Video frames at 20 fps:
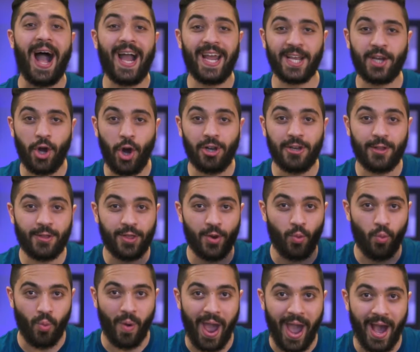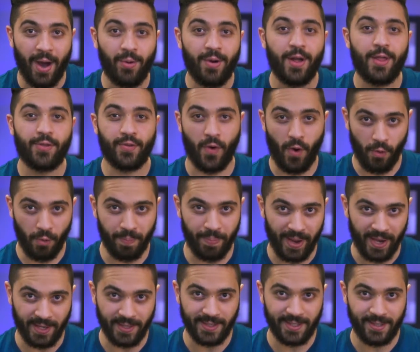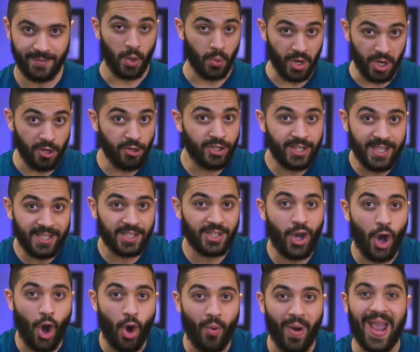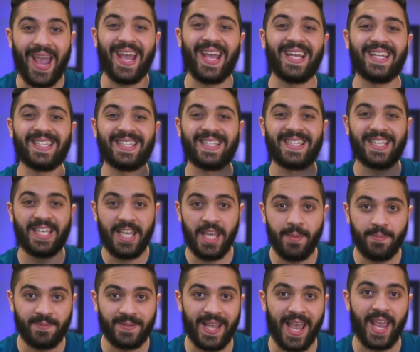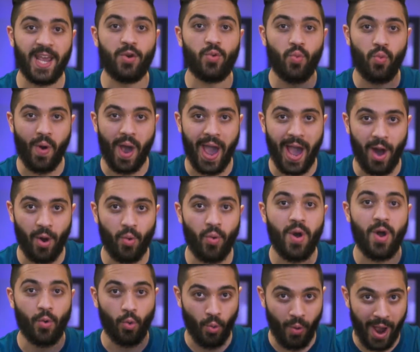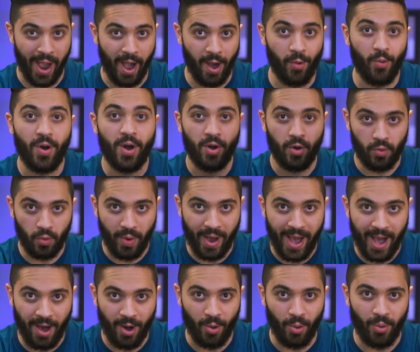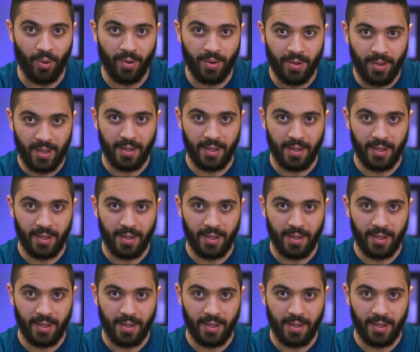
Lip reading: I call it the wow throat bass, where you just go and keep saying wow, wow, wow.